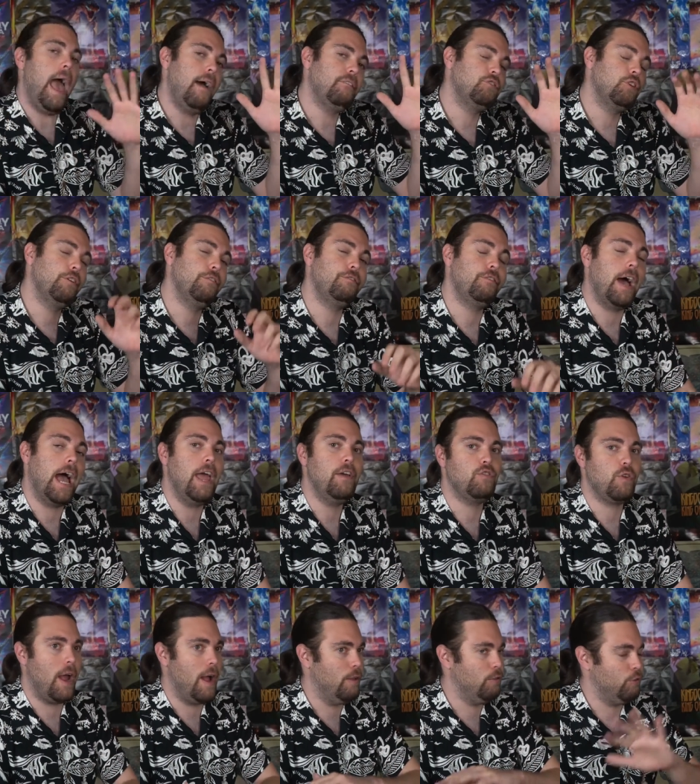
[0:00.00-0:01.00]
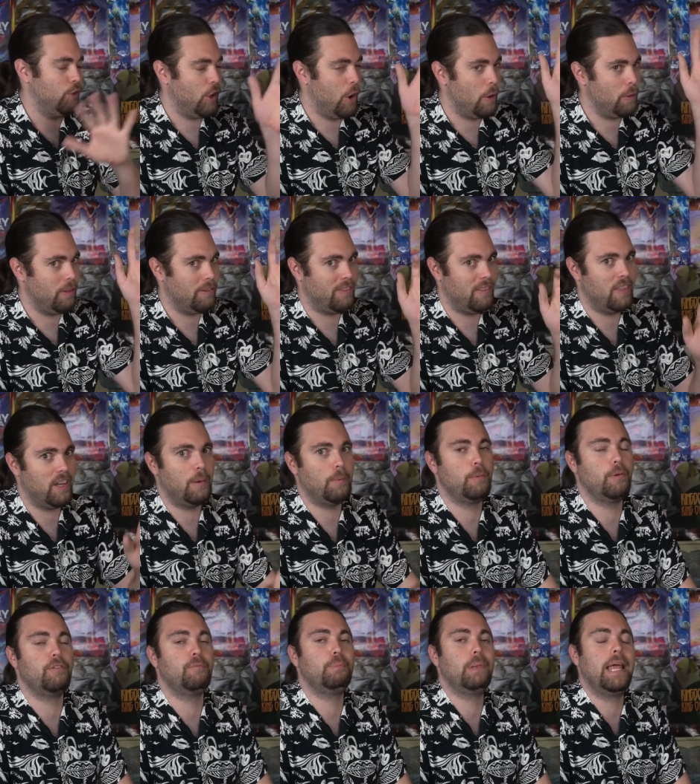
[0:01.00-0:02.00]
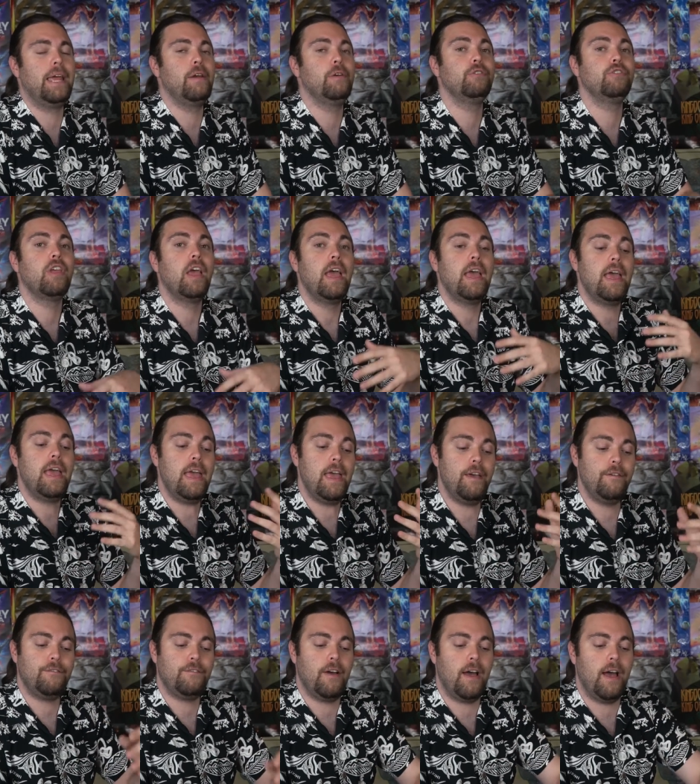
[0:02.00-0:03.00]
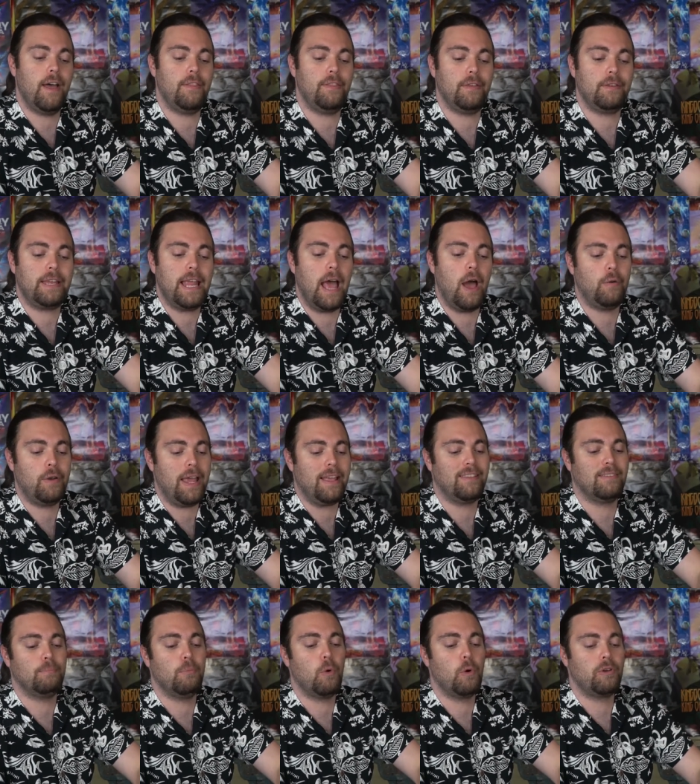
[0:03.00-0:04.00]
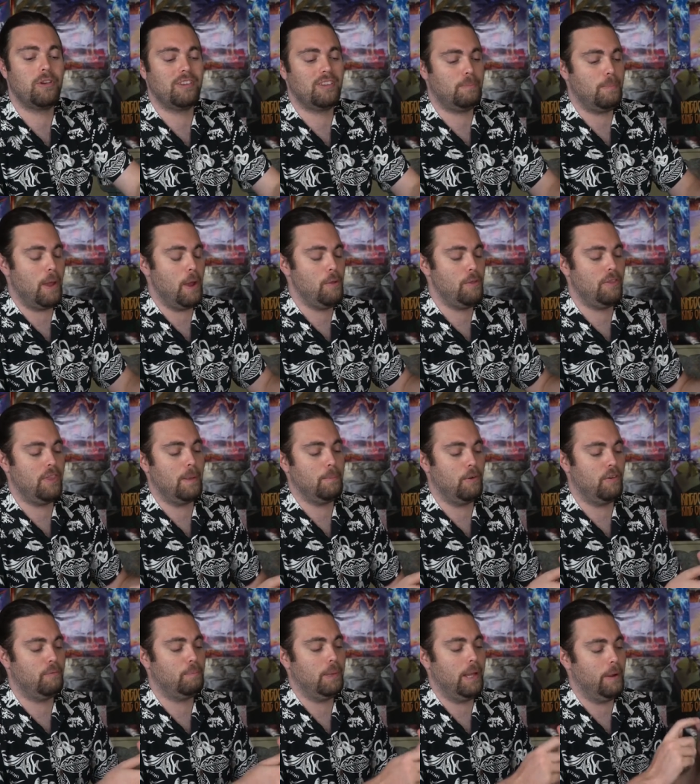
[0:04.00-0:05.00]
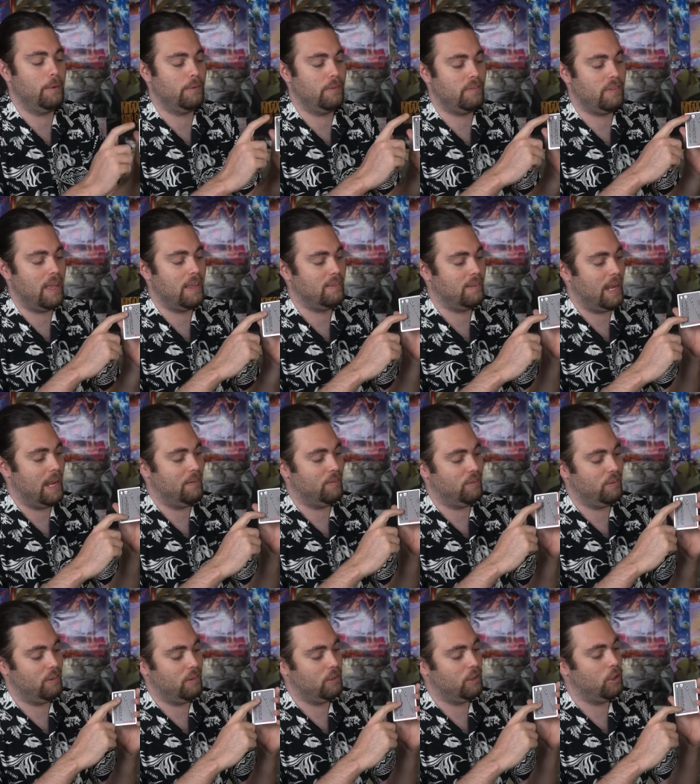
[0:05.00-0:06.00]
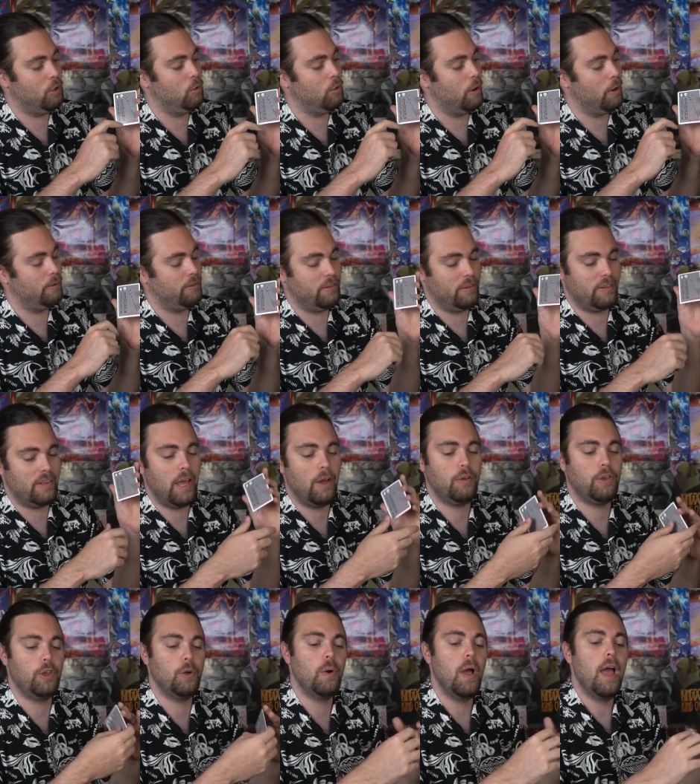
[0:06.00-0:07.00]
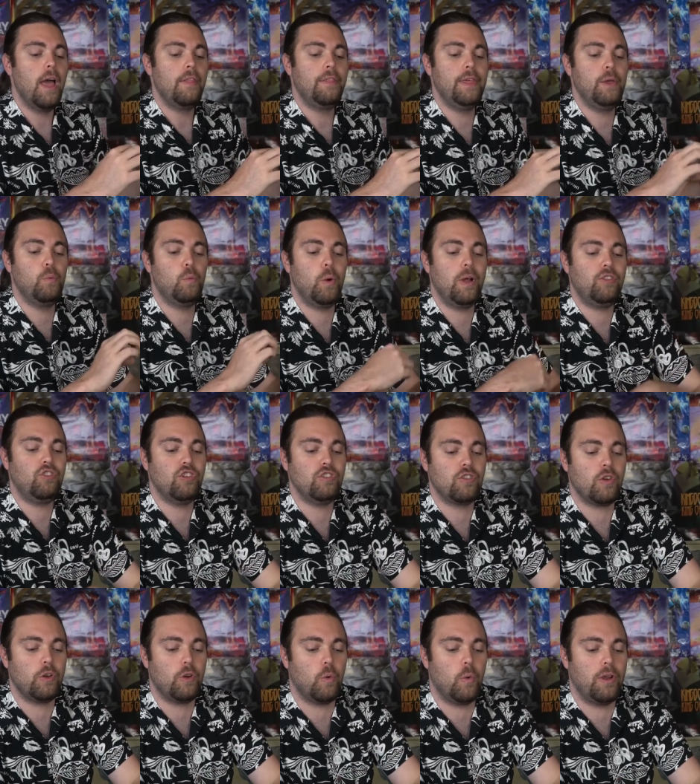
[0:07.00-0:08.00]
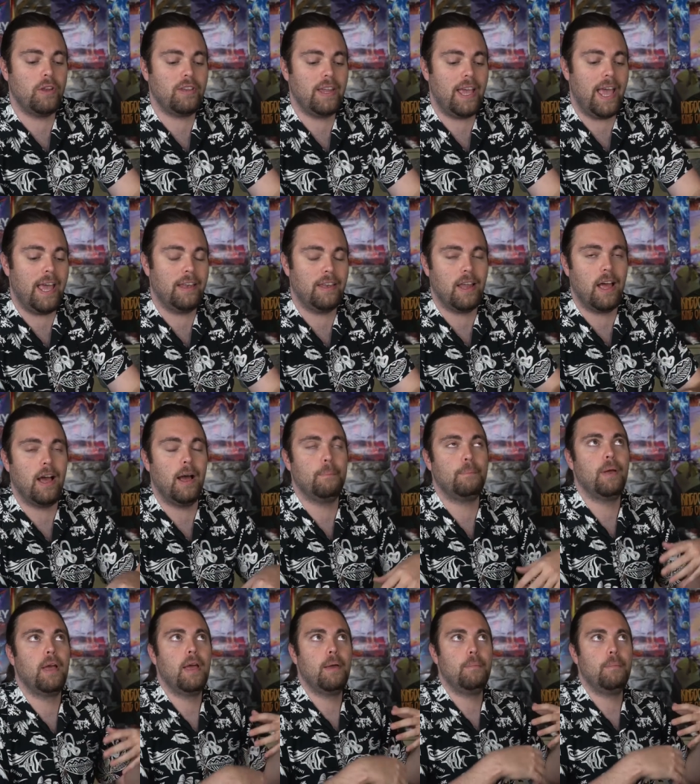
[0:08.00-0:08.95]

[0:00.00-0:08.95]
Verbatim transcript: After five rounds, regardless of the number of players, if uh, the town has more despair than the number of players it says, and has little cue cards to tell you, the witches are going to end up